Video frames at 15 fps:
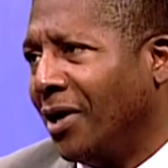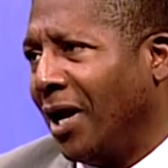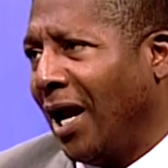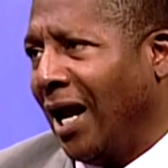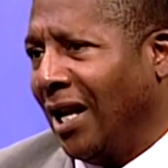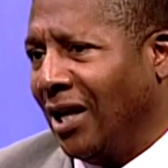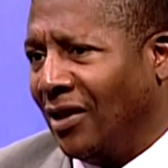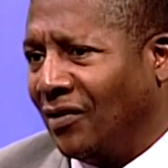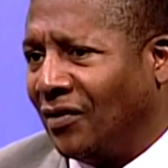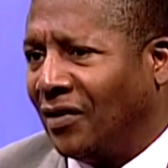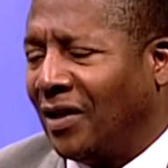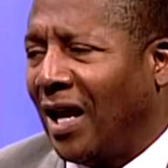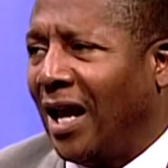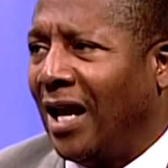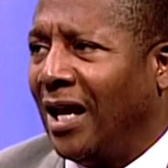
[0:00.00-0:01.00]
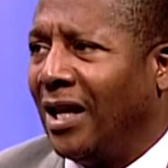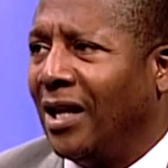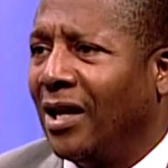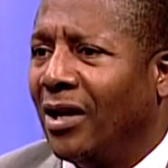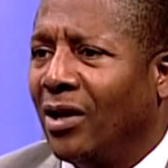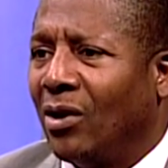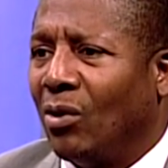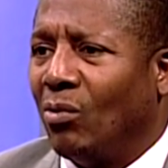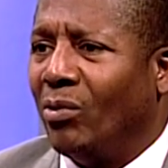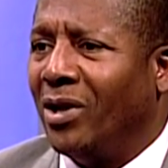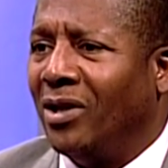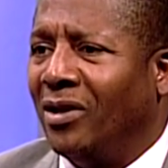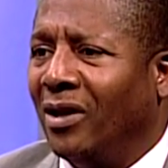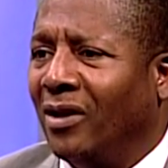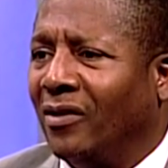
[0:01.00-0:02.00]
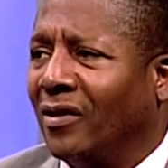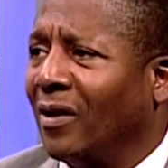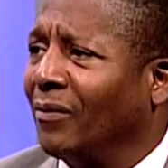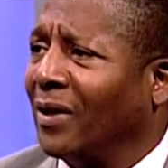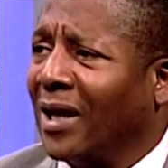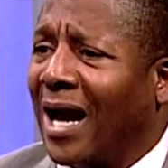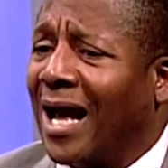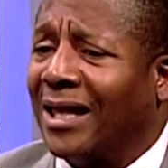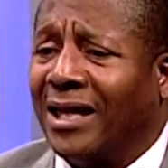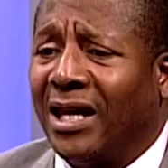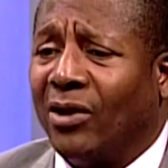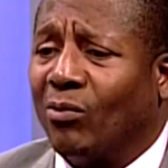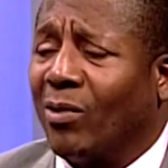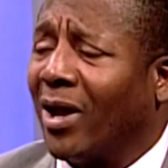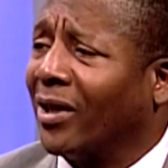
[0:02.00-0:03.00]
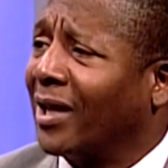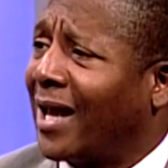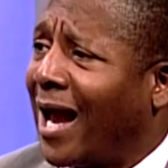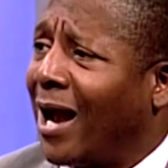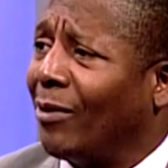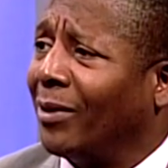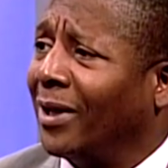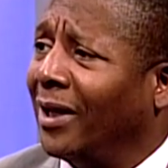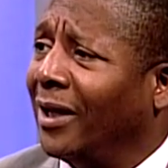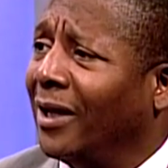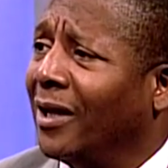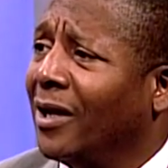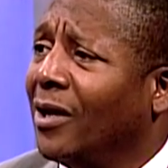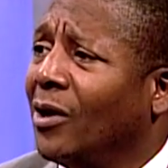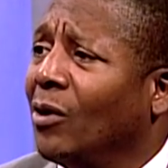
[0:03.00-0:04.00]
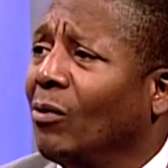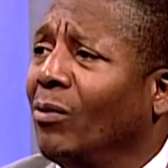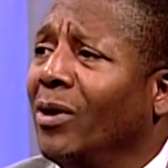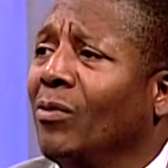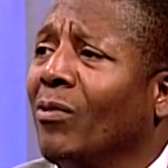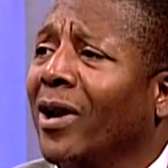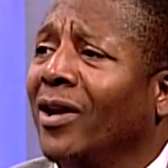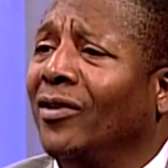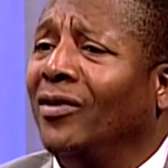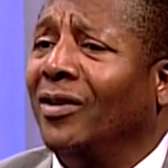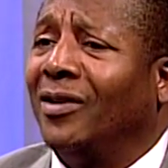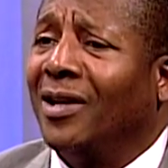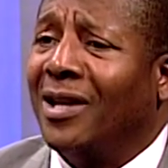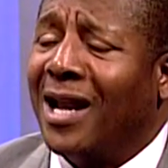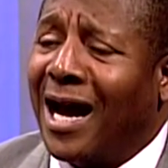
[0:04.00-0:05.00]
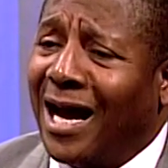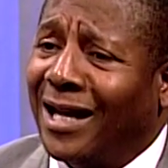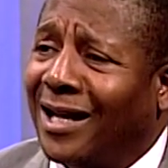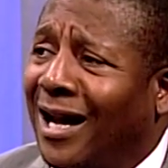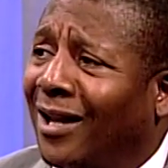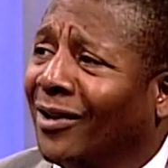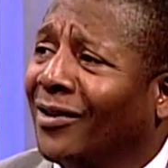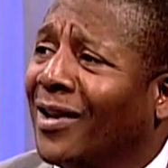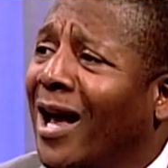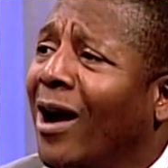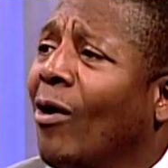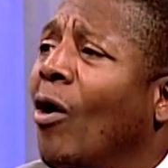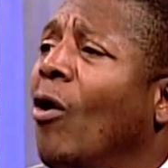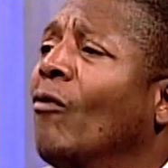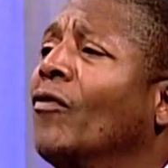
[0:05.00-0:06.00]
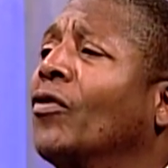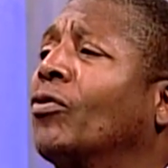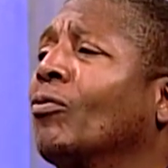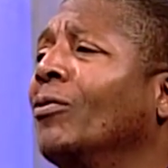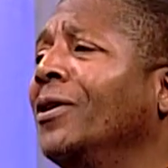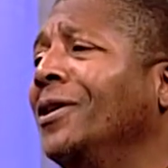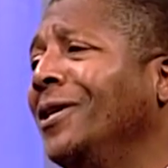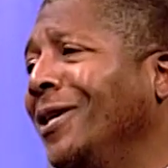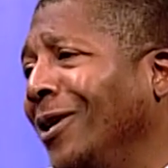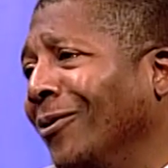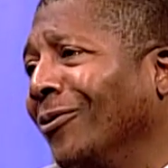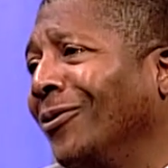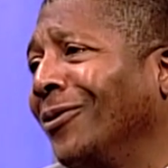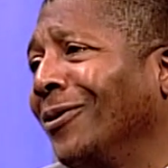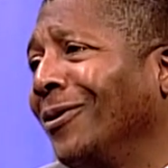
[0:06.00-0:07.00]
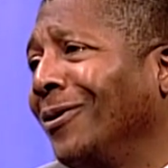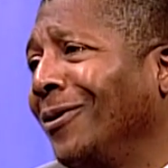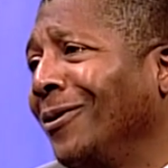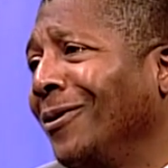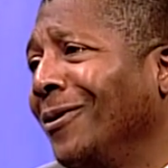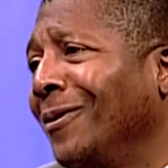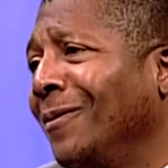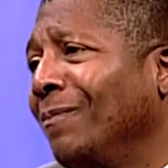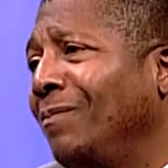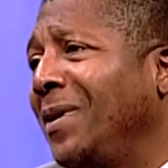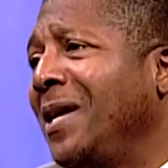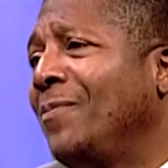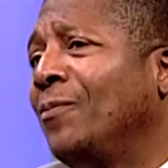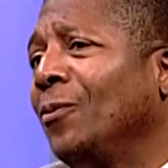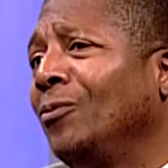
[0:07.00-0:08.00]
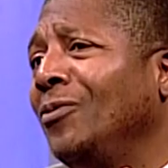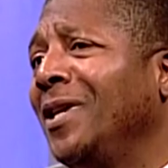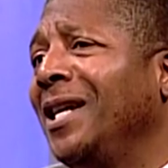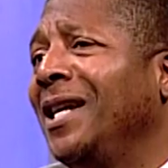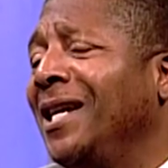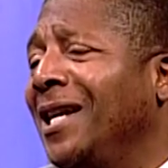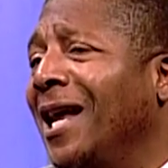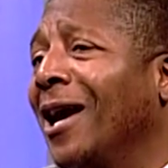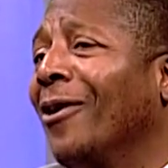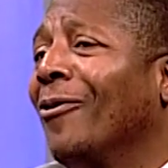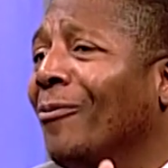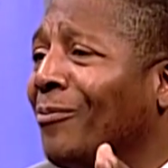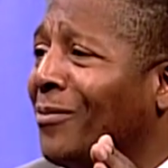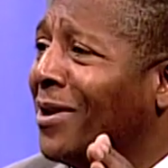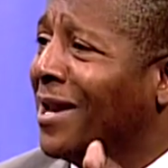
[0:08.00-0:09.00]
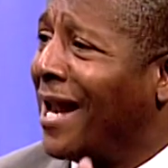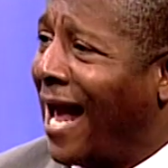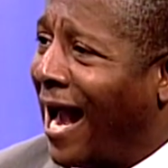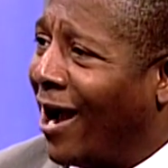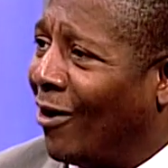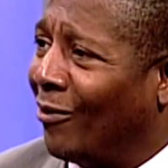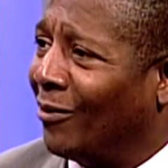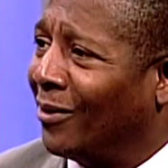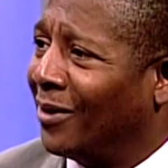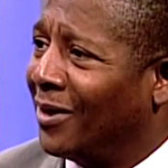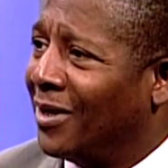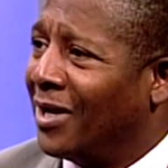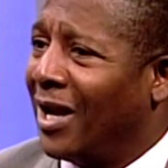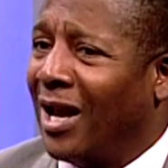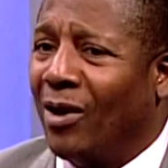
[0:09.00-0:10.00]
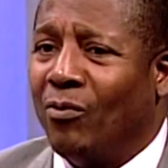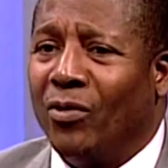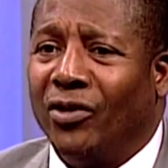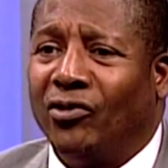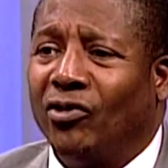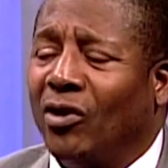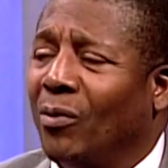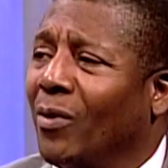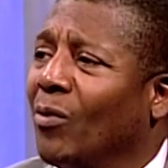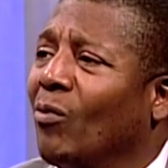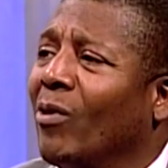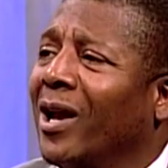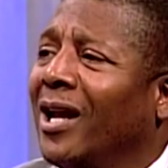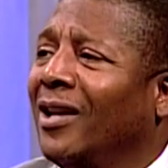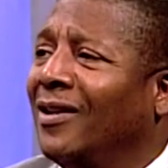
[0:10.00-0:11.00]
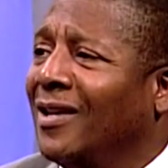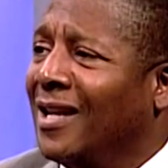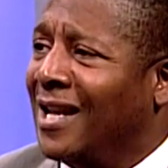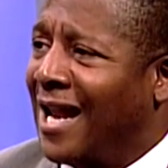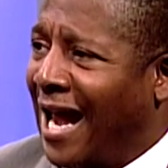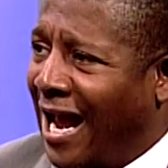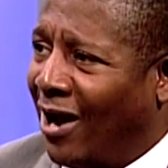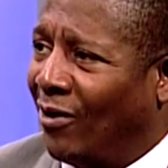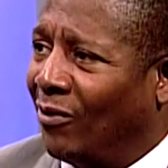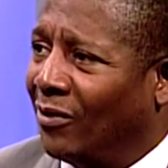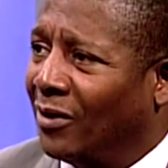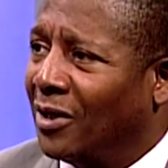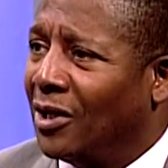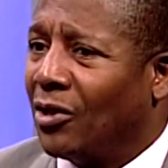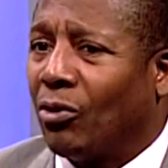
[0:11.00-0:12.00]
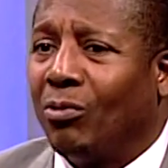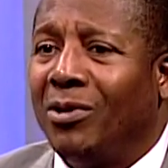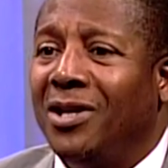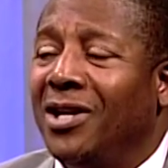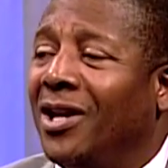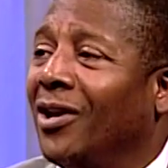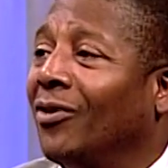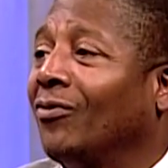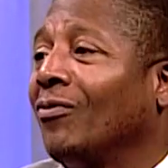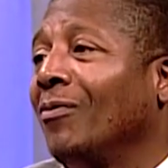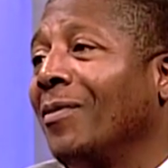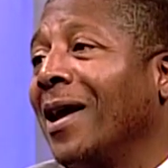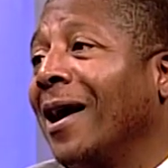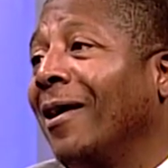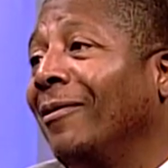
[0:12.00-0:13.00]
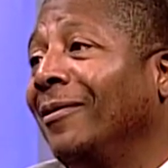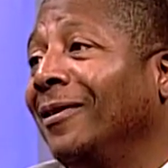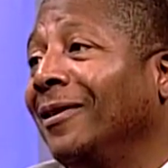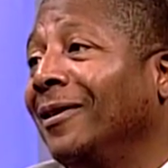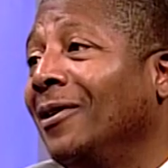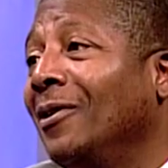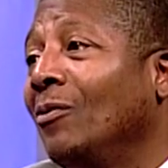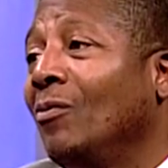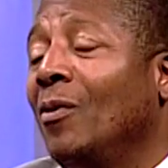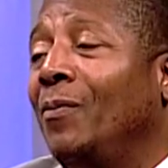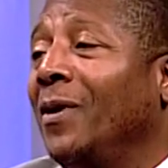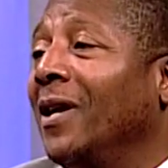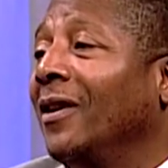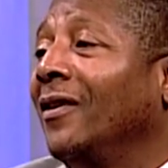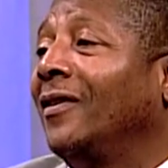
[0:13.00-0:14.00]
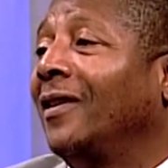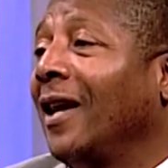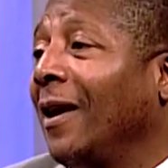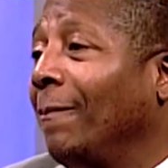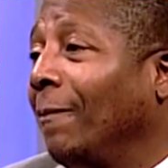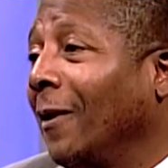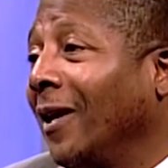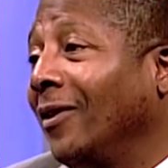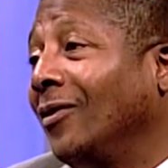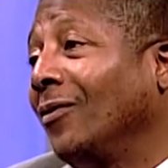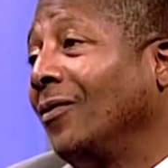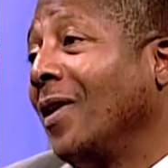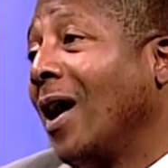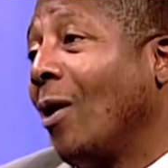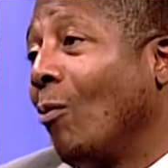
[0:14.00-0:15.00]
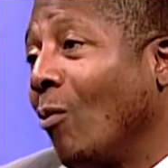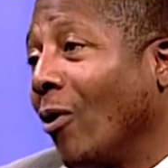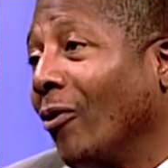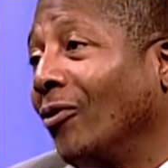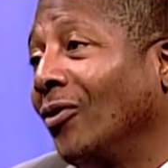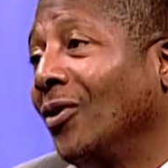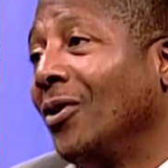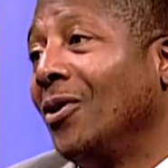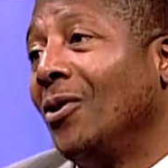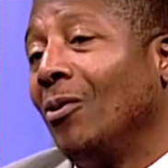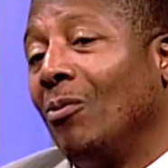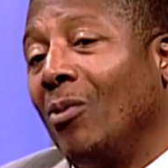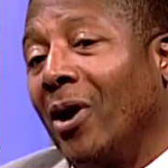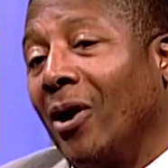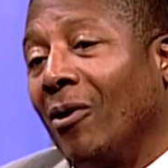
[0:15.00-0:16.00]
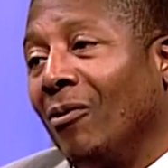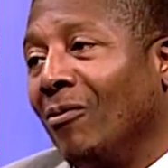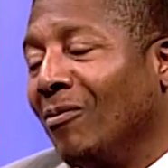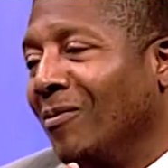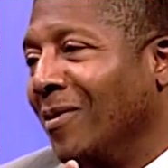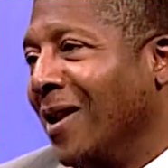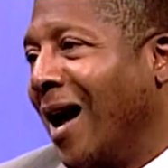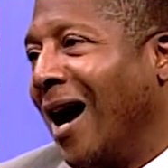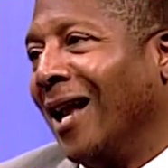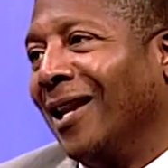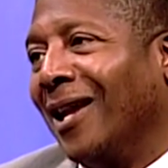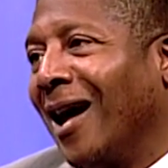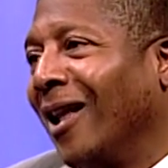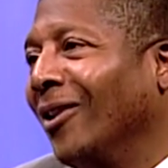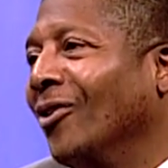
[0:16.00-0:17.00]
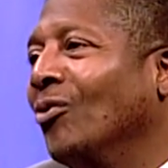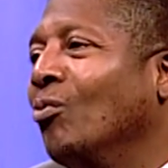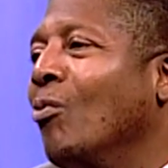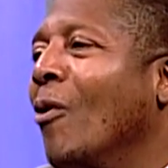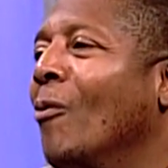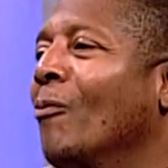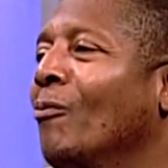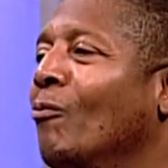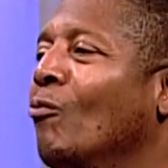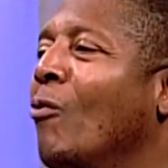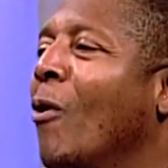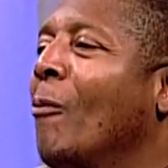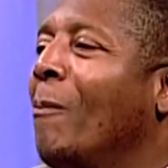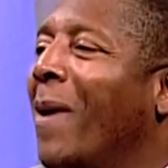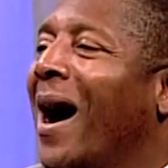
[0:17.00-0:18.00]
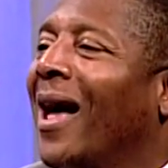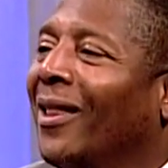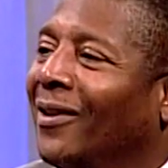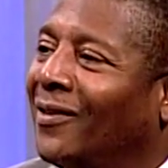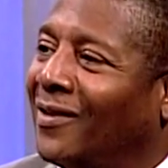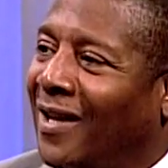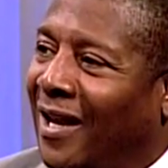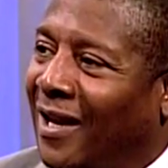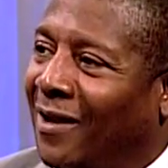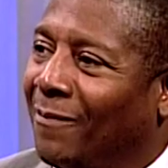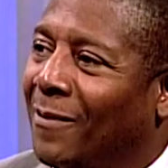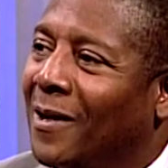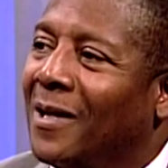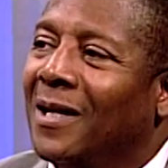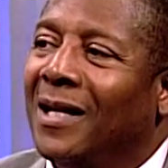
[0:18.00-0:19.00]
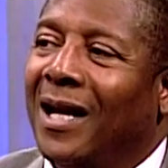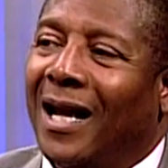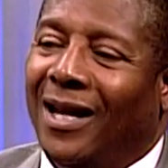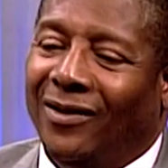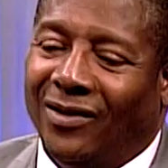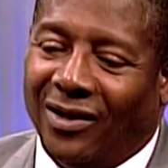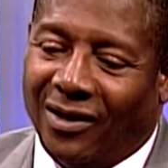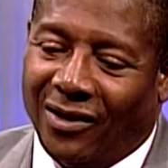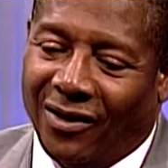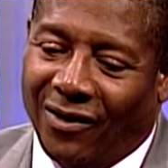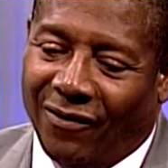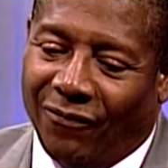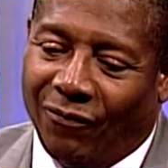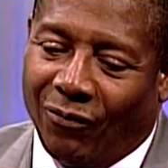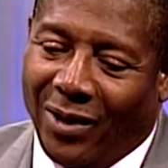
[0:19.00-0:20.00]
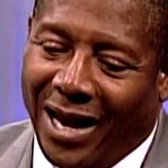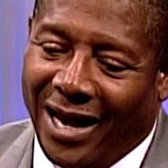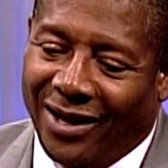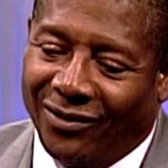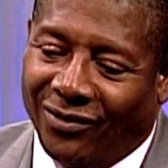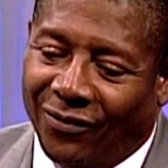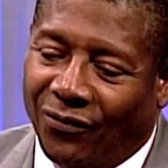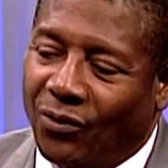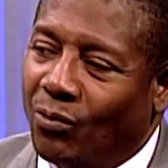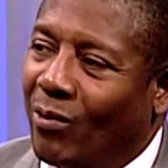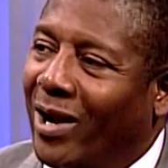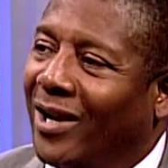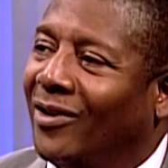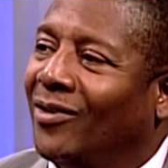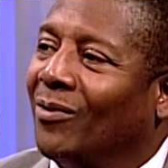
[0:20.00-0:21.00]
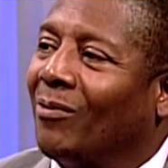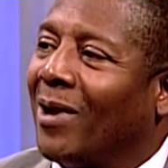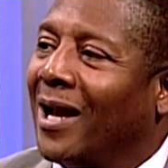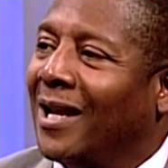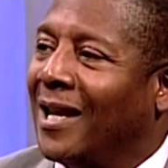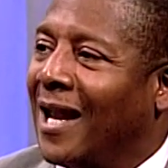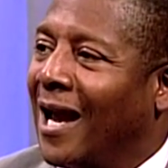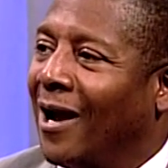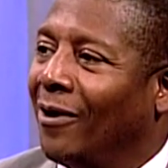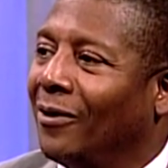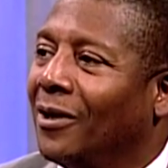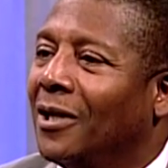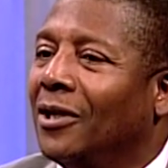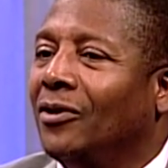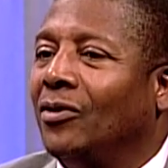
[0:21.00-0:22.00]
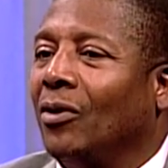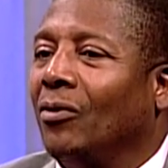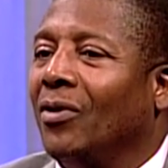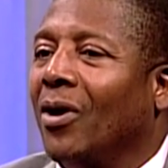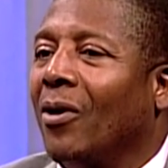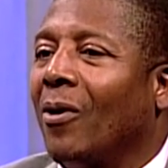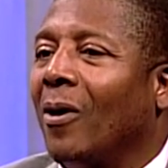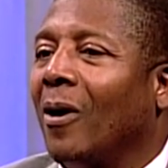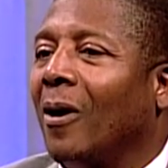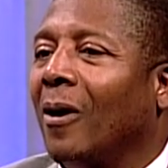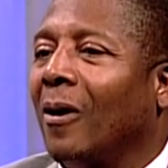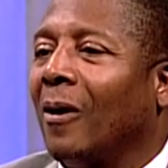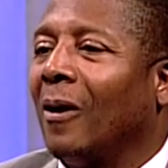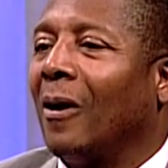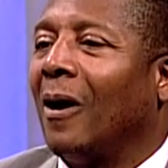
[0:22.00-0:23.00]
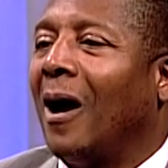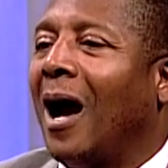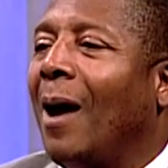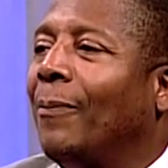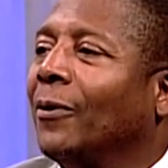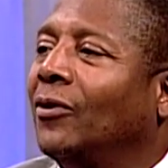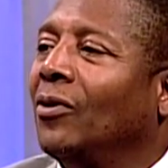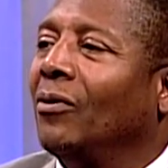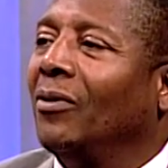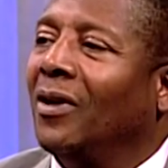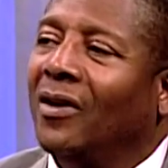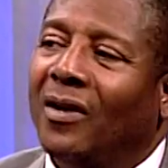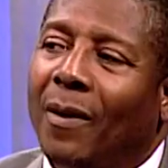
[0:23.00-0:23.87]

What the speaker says: And instead, we did something I think rather cowardly. We raised it to $9 an hour over 3 years. People need help now, and which should have been raised now. 3 years from now, we'll be in the same place, if not worse, where $9 won't buy the same as if you raise it right now. So there are opportunities.